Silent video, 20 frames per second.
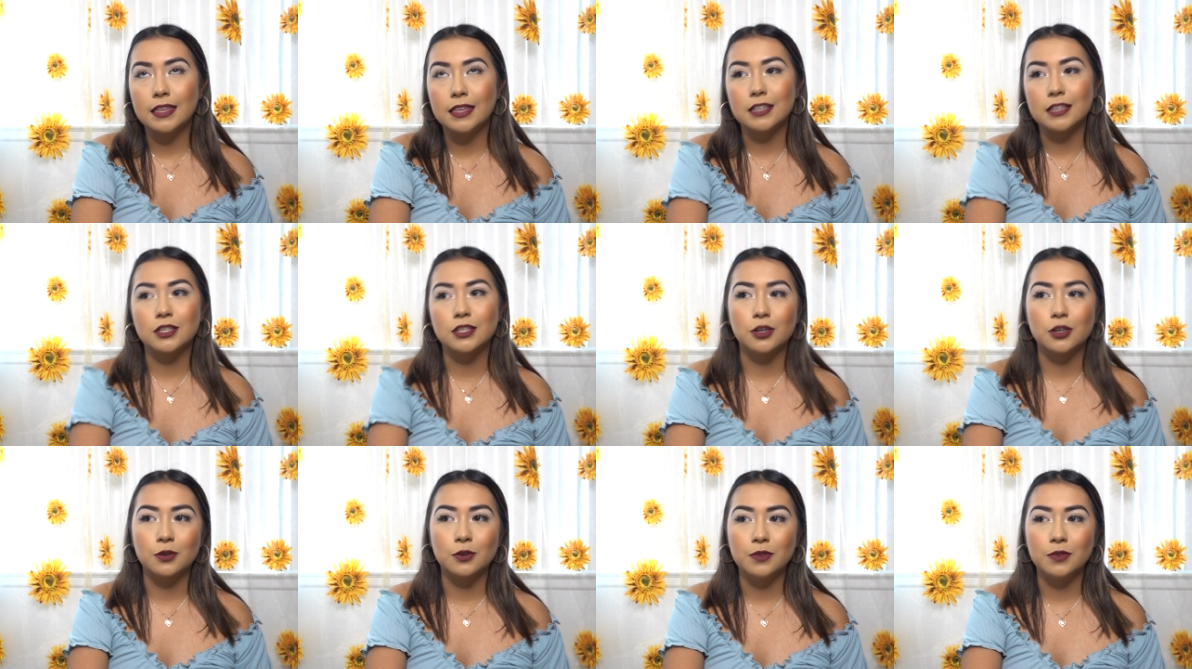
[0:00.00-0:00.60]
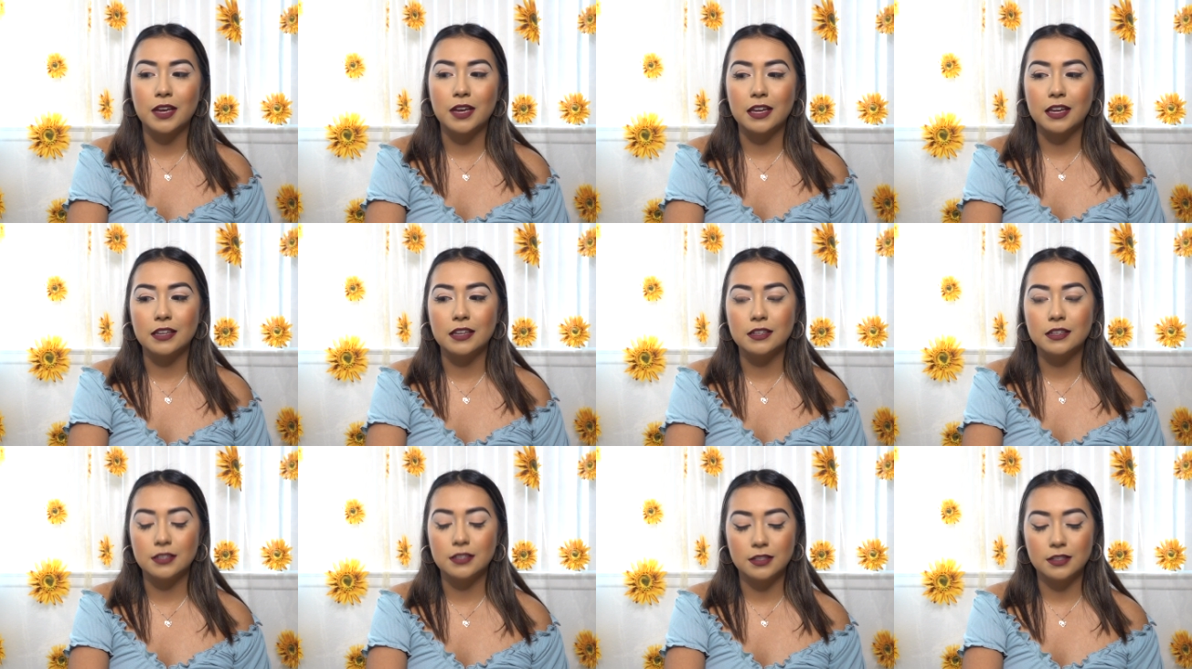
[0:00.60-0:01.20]
so,
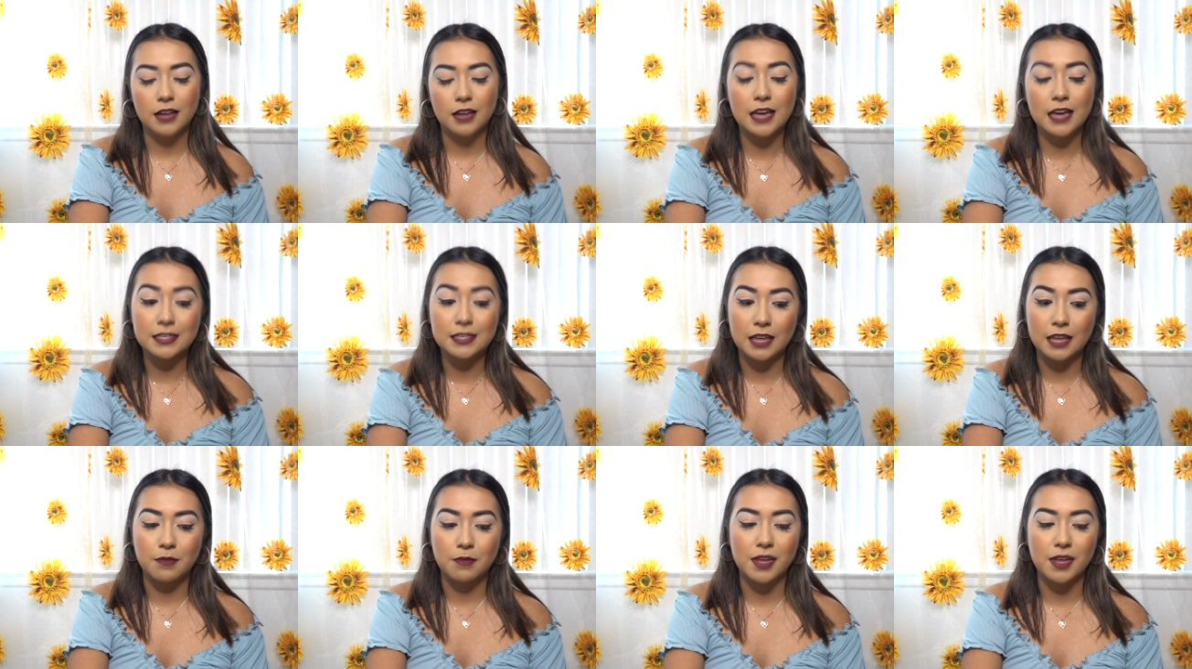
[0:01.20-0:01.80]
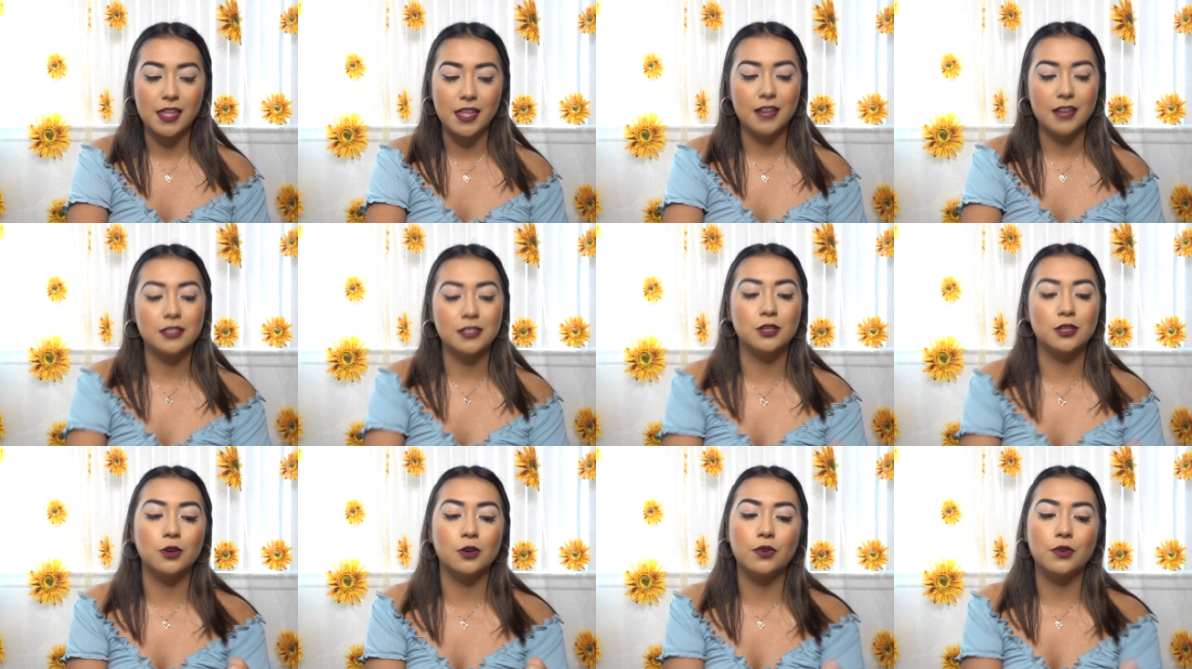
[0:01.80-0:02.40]
and I stand by that.
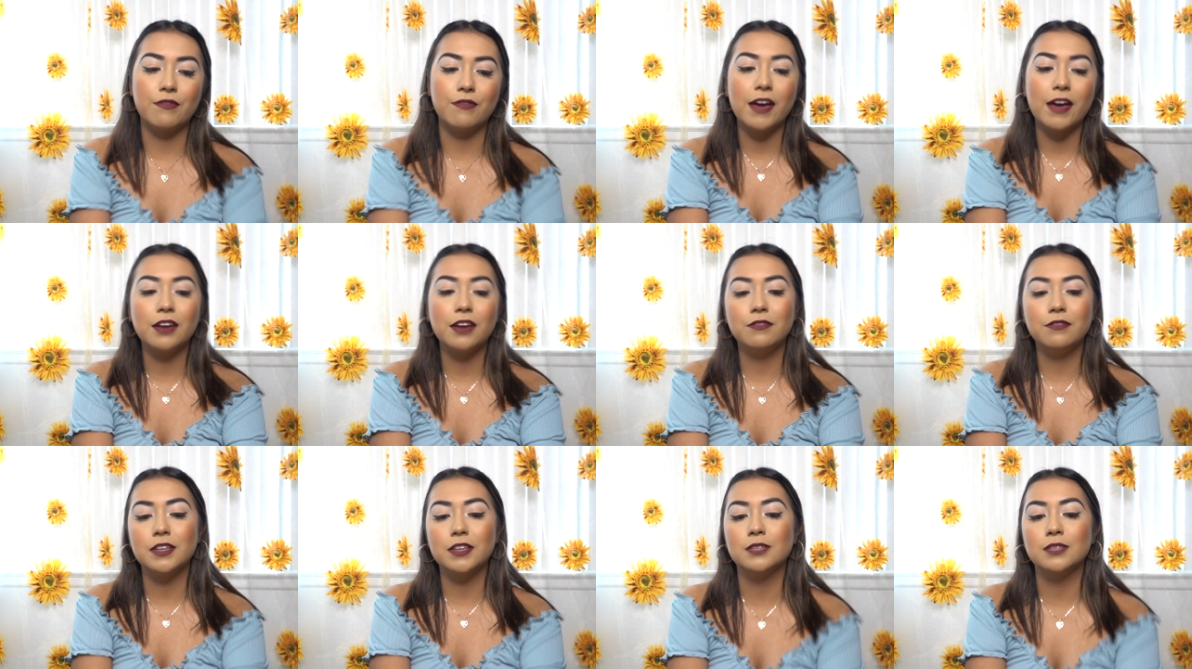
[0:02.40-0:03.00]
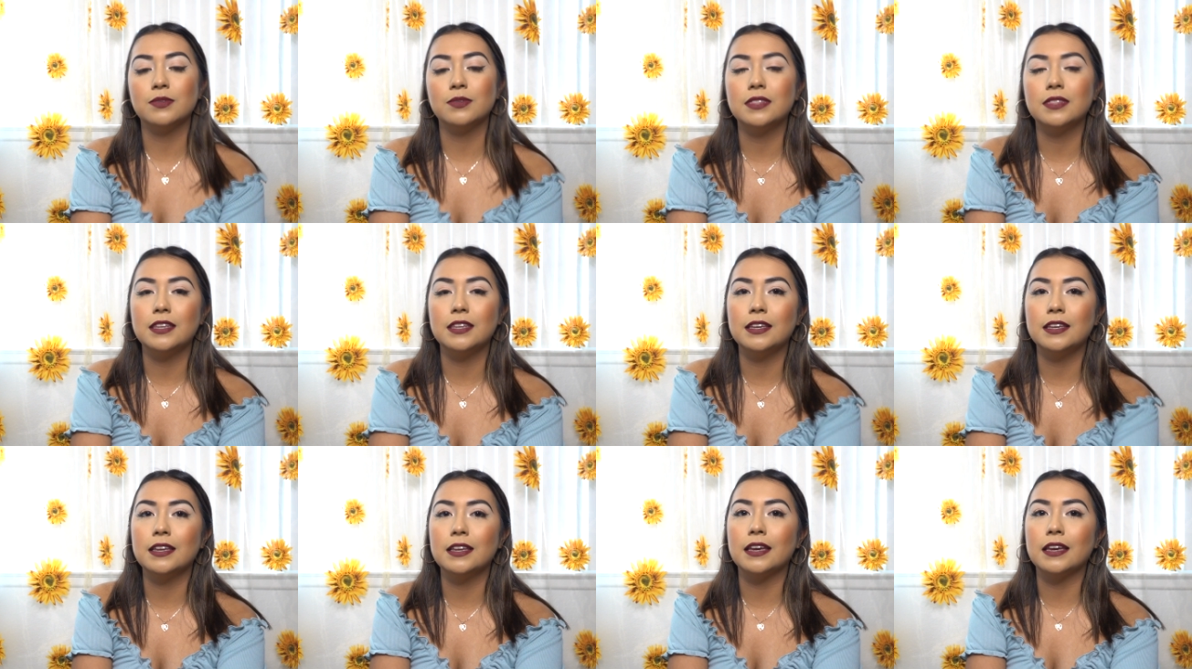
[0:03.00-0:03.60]
So if I could fix one
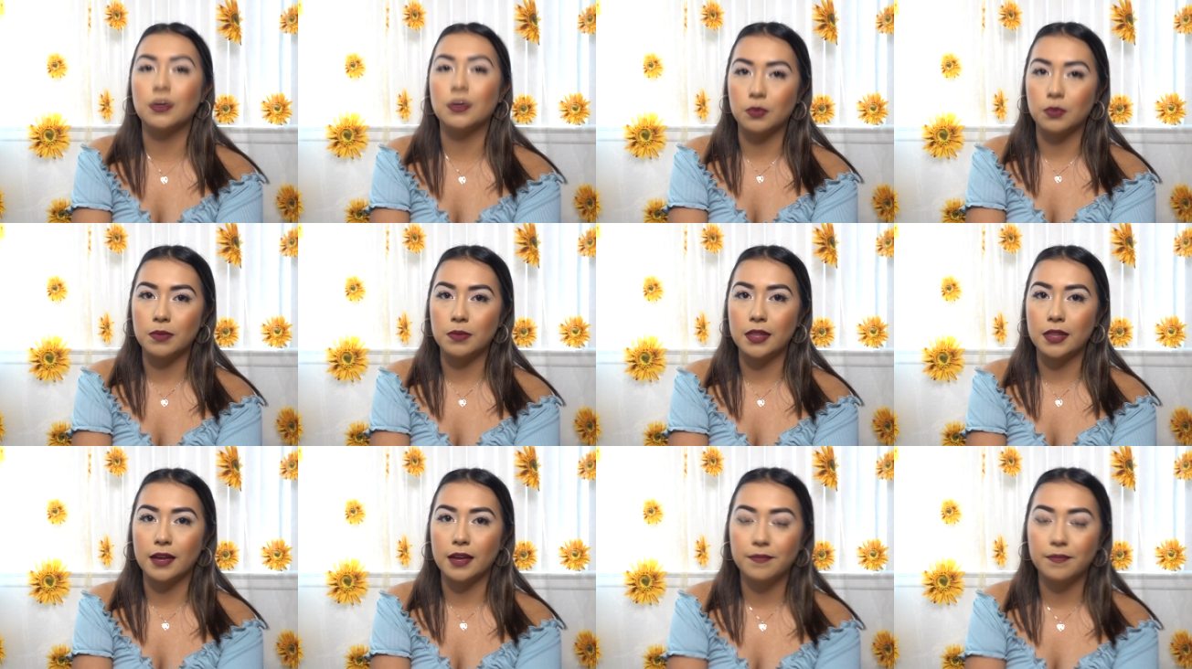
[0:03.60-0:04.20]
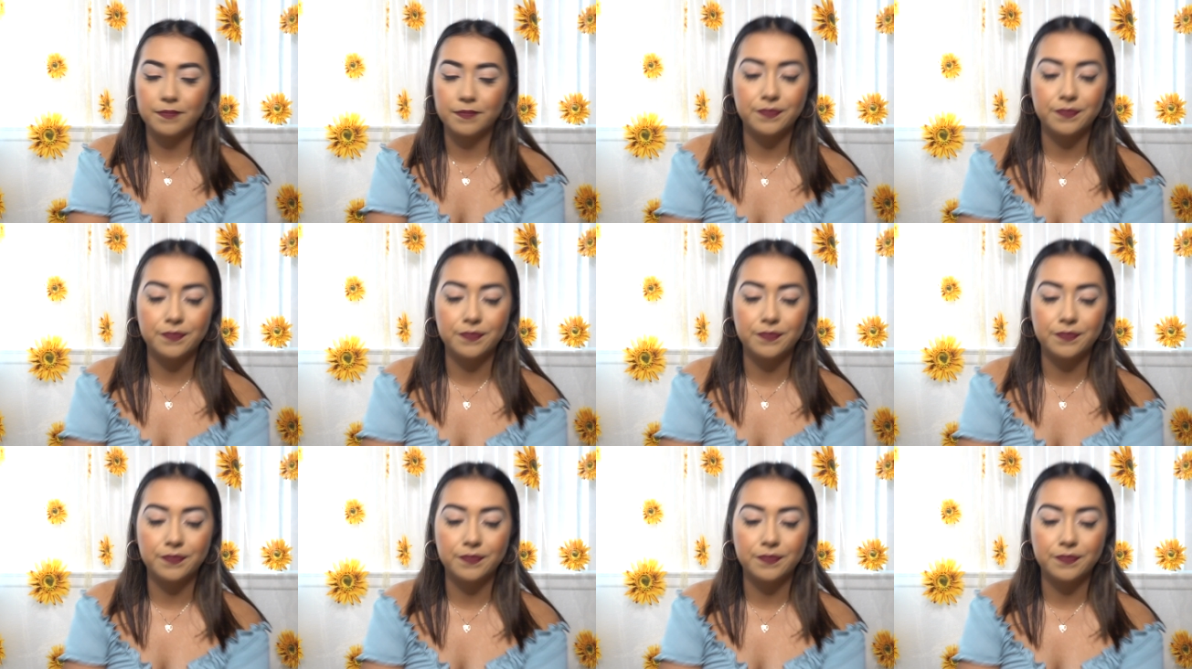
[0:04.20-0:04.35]
thing, it would be that.